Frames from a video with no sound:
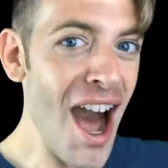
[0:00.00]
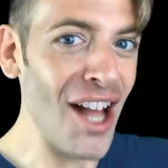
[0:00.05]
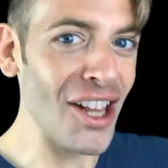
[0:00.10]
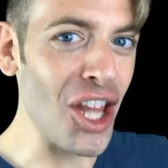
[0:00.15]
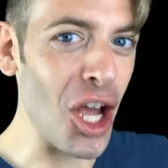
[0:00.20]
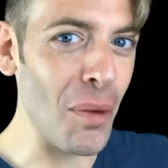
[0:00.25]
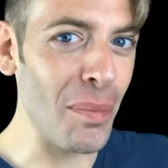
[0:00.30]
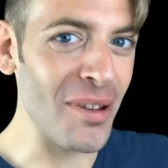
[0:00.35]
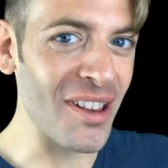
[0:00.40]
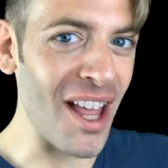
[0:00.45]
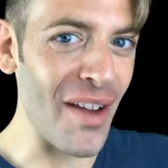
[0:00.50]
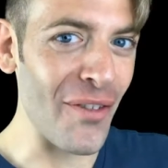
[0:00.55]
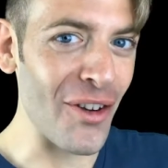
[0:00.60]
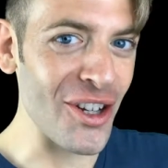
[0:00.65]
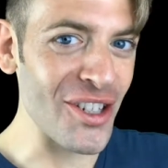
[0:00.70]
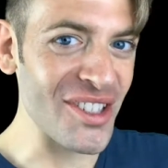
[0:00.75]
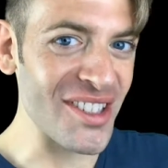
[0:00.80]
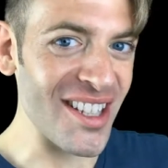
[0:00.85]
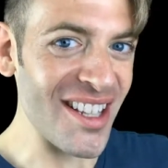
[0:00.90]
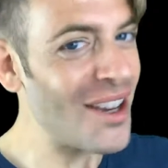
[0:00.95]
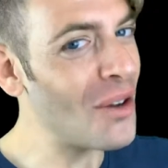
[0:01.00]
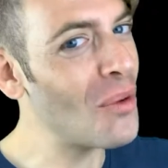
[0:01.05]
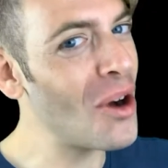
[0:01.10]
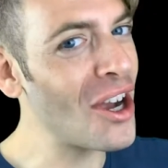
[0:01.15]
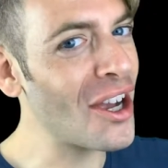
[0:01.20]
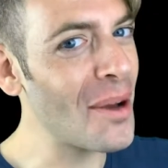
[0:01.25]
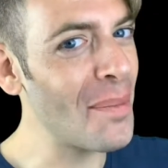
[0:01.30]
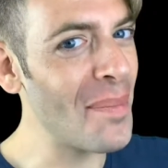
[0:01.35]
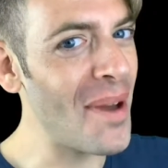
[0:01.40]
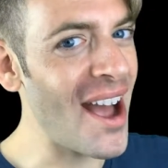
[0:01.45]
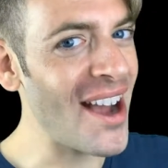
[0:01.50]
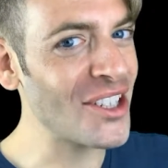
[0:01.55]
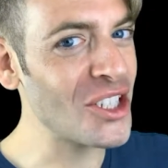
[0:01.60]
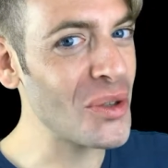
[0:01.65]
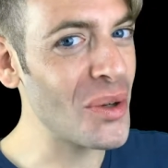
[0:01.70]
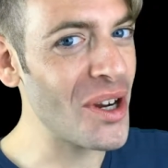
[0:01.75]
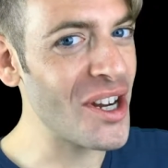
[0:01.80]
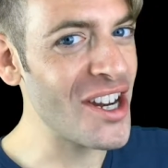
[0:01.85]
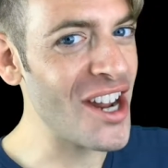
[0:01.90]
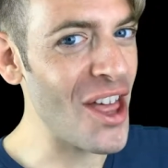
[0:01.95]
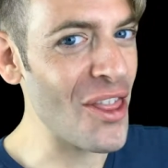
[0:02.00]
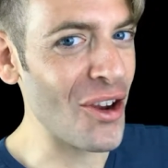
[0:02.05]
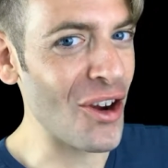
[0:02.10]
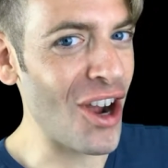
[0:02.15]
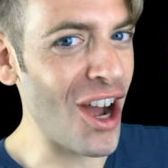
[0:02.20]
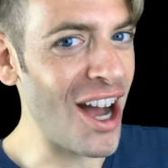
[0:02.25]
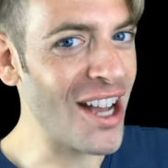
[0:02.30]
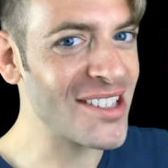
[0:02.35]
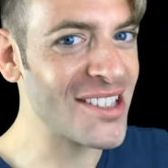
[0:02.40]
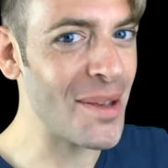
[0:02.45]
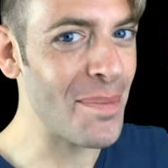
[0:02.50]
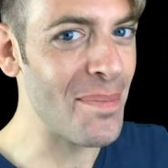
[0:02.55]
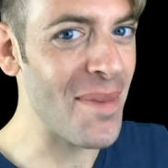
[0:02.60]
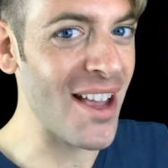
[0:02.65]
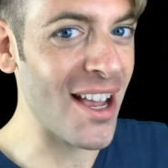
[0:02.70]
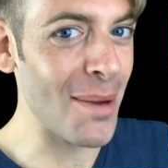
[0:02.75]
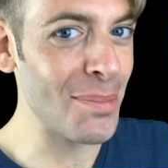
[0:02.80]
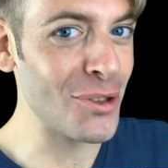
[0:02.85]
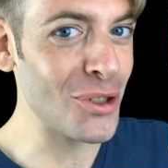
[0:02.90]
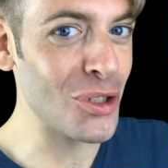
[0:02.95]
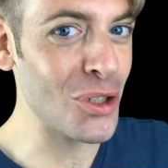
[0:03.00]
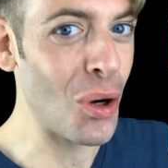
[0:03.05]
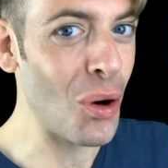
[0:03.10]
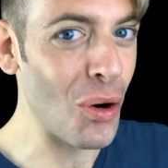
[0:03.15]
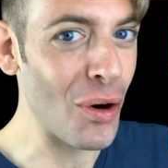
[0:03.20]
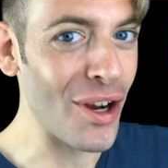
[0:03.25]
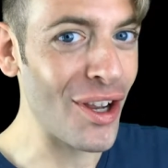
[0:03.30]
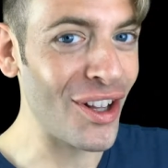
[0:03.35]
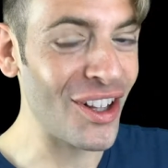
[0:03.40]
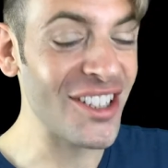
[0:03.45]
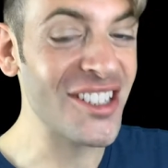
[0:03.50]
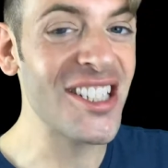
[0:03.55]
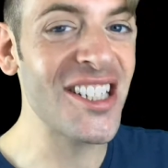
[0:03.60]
Hello, Belovers. Welcome back to another awesome makeup tutorial.